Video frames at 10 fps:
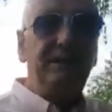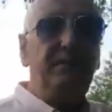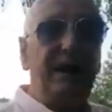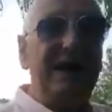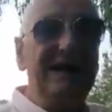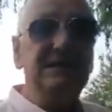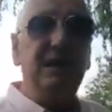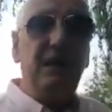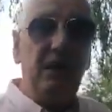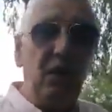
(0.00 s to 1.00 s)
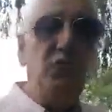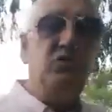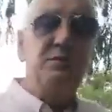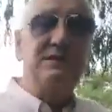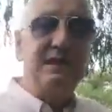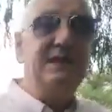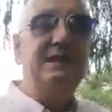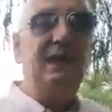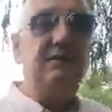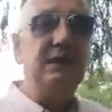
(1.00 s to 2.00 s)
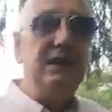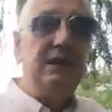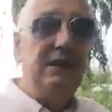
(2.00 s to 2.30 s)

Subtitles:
that pays 100% out